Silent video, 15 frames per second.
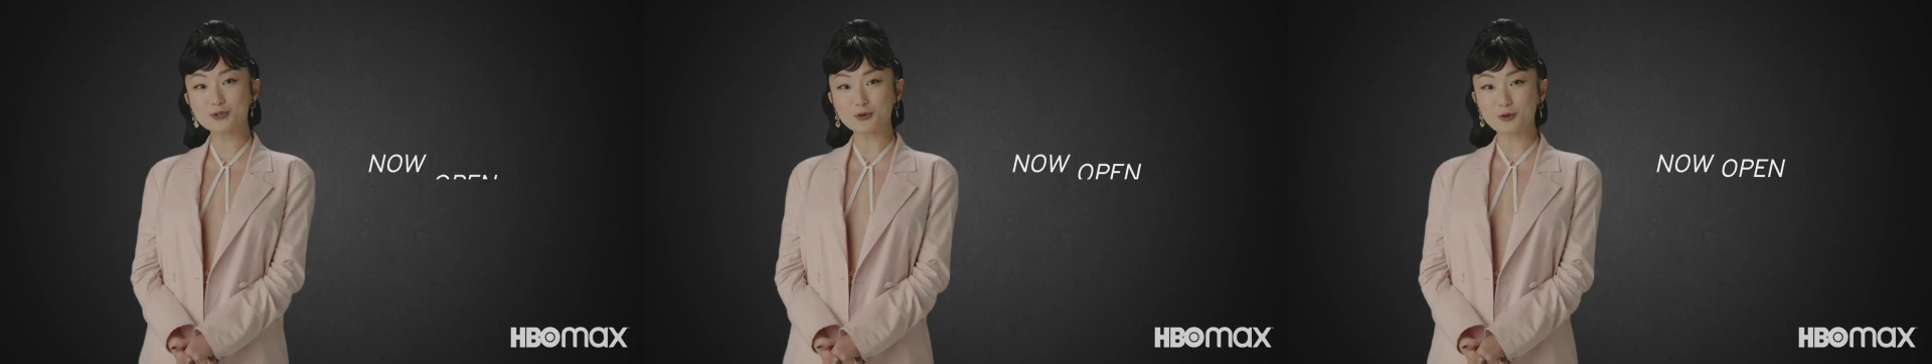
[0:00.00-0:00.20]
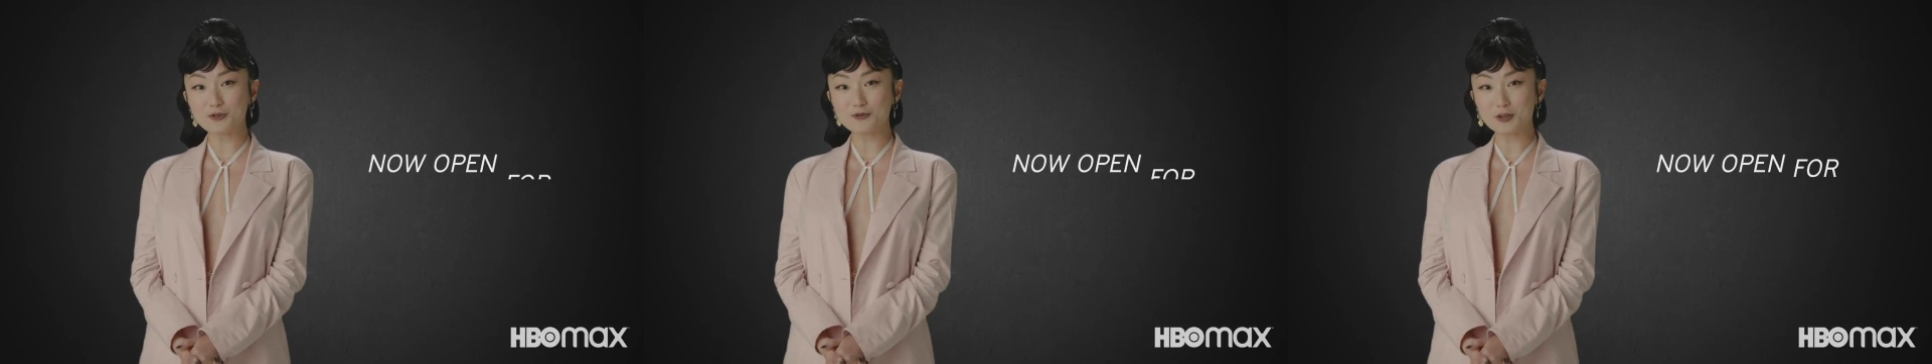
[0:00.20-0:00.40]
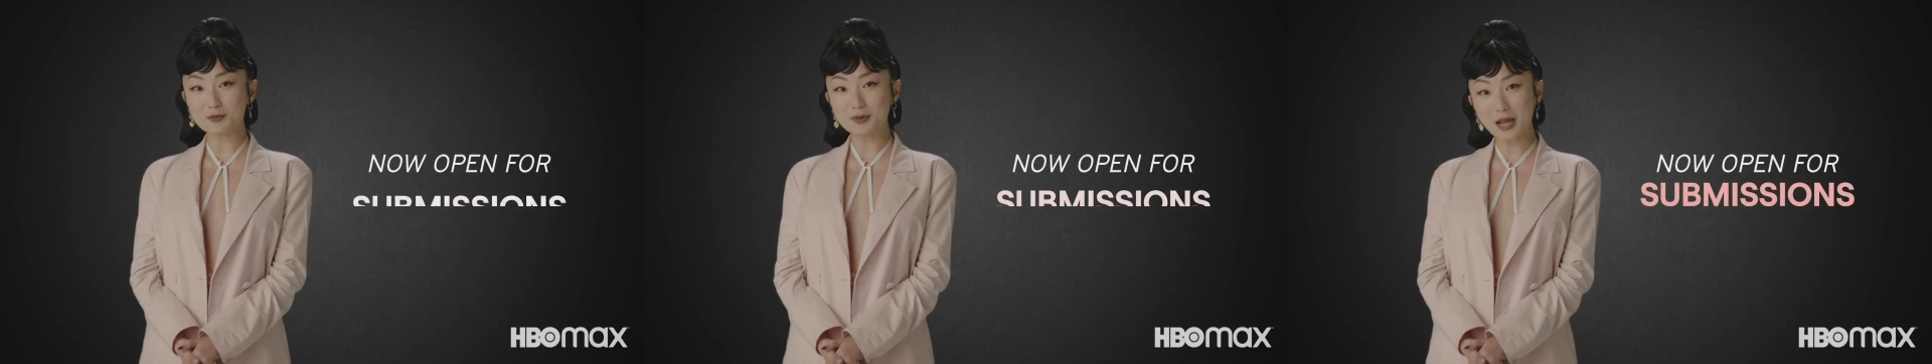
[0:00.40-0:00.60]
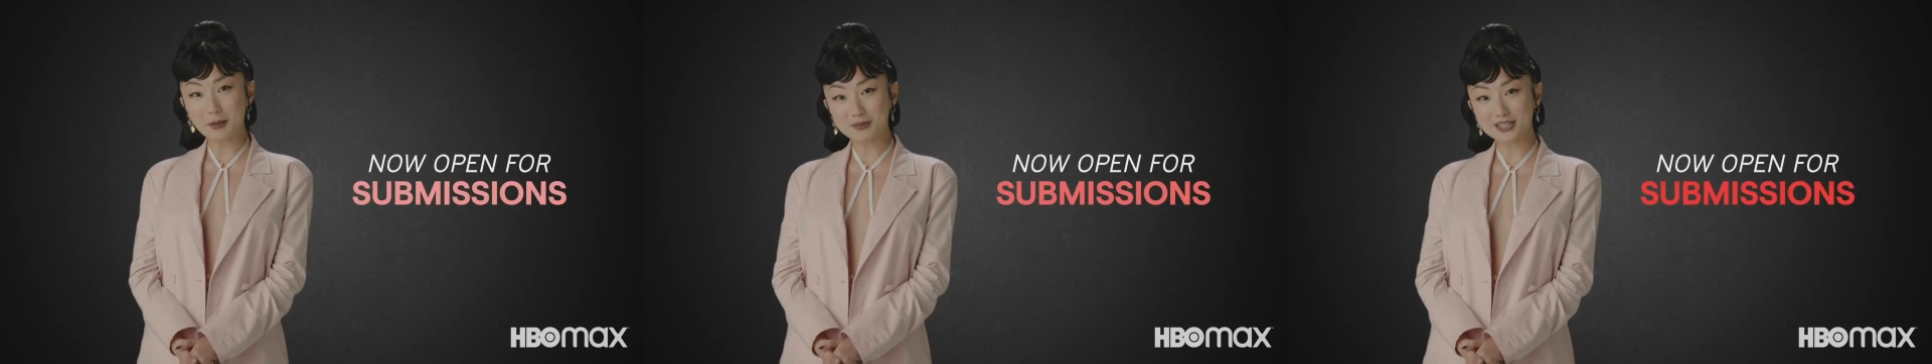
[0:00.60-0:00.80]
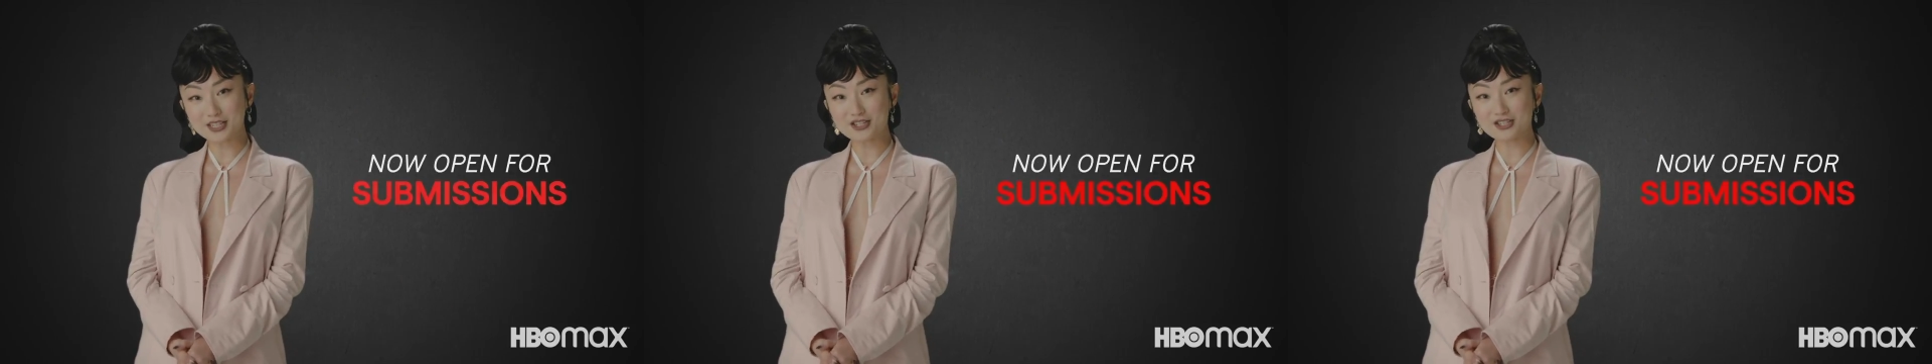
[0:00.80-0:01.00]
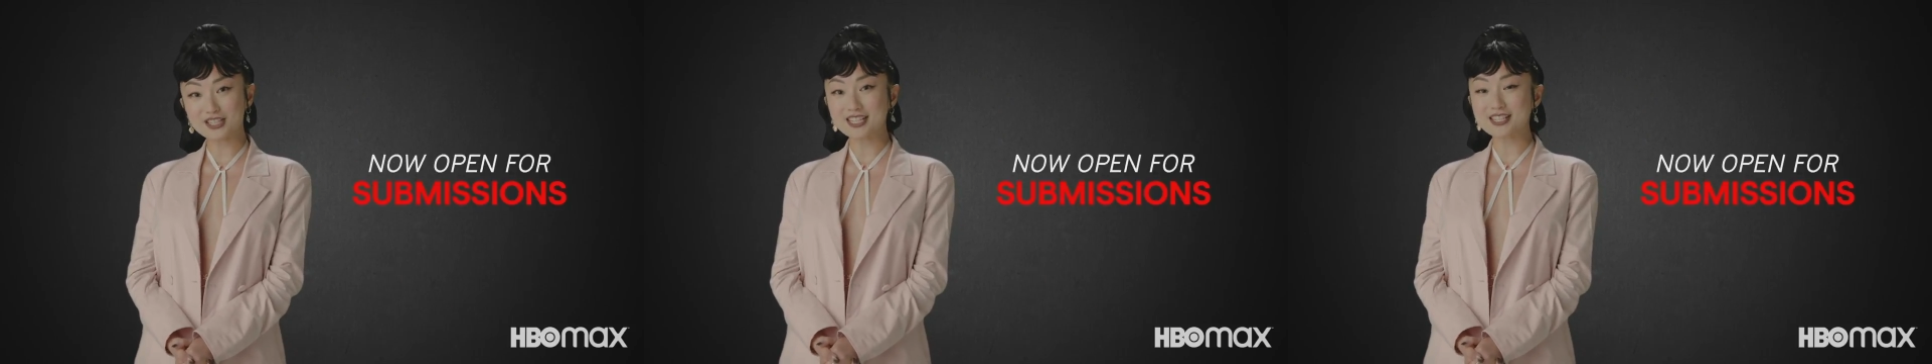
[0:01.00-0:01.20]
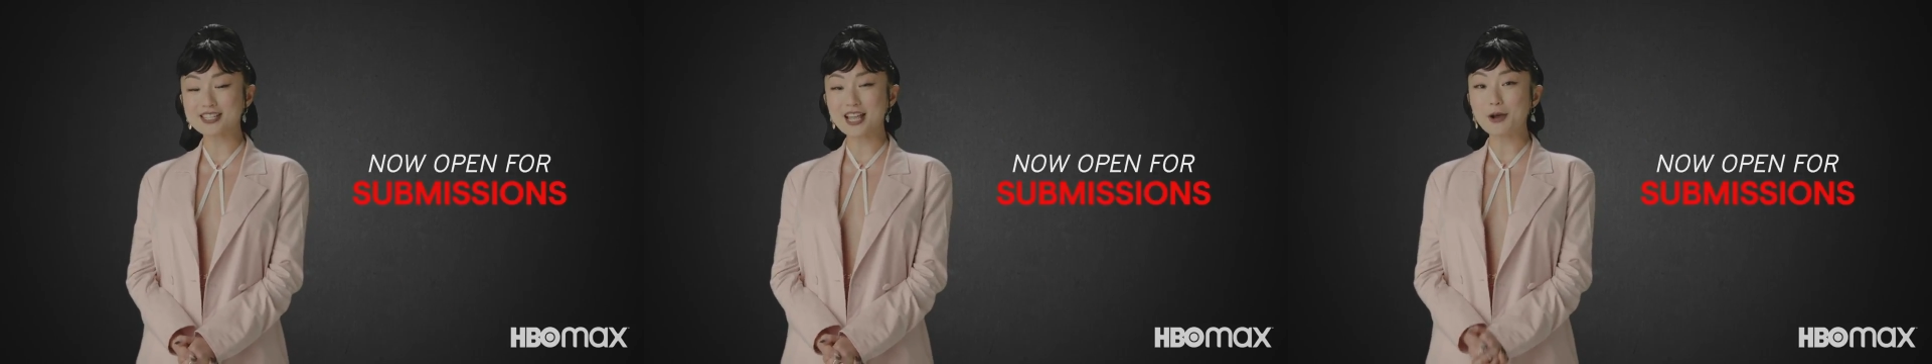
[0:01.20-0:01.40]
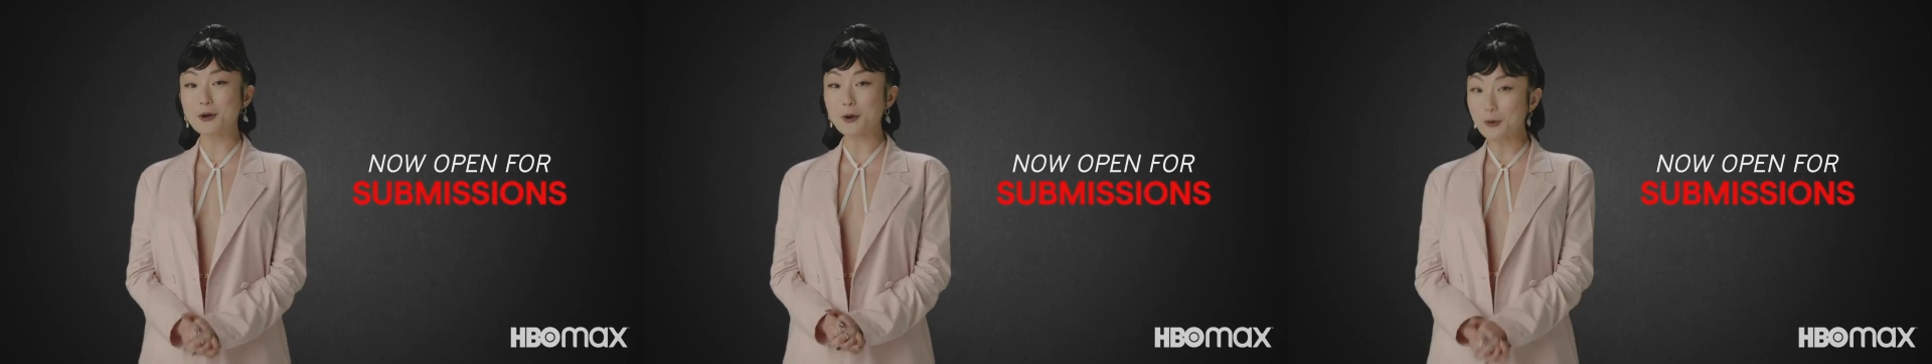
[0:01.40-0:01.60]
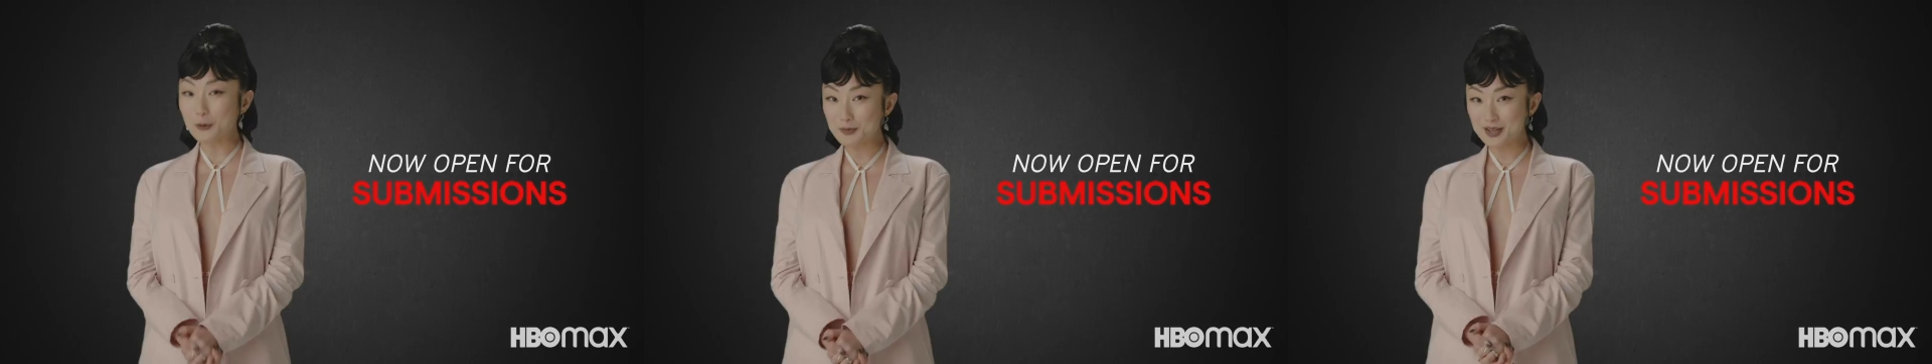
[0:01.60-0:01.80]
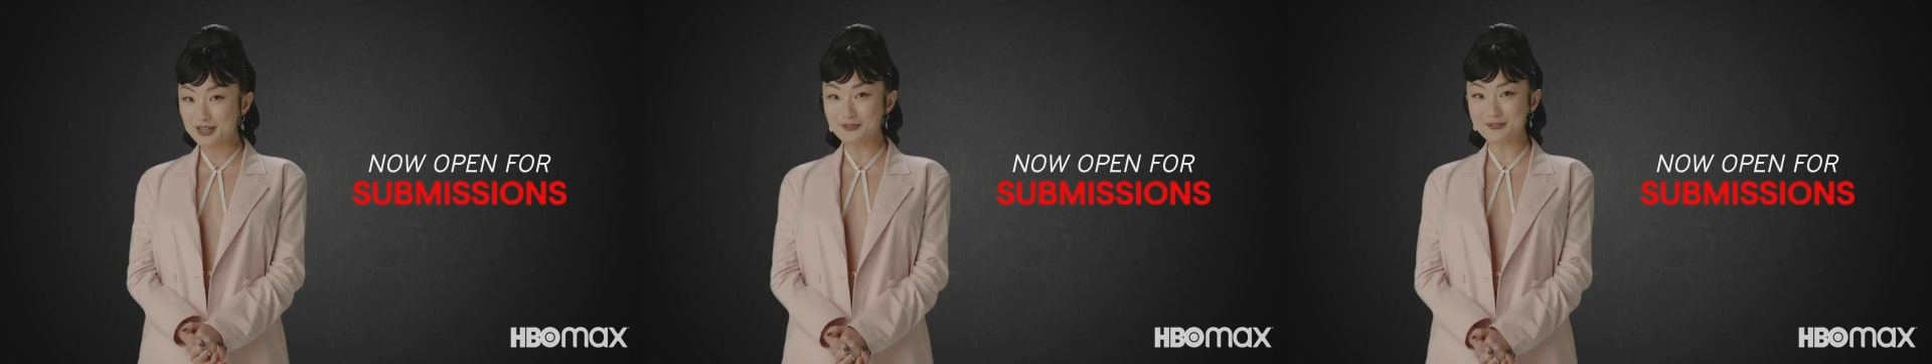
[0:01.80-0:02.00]
short film competition is now
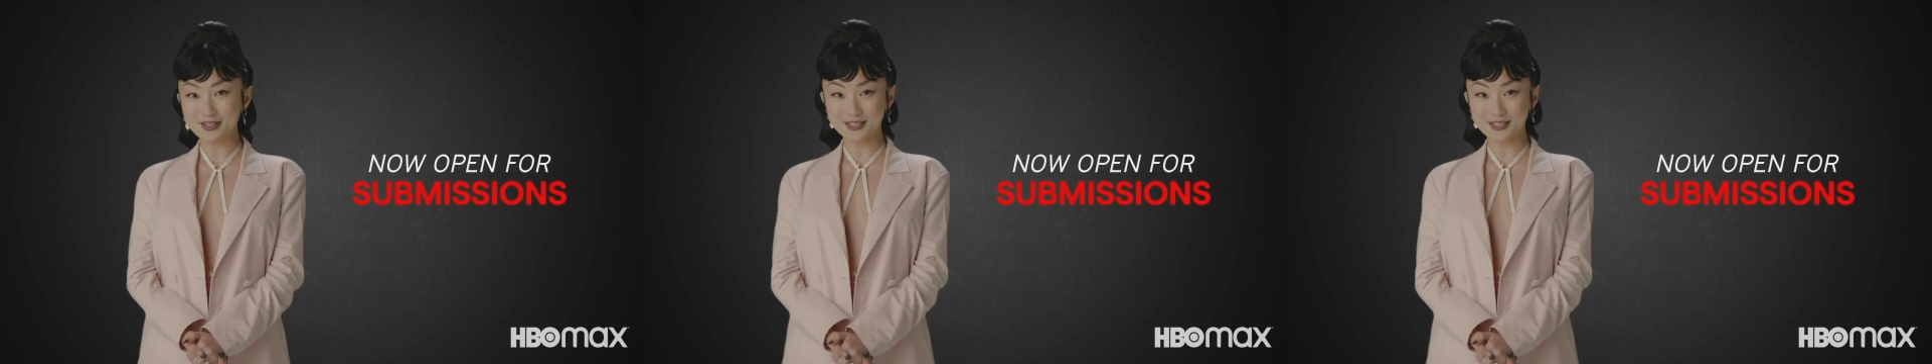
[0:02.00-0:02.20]
open for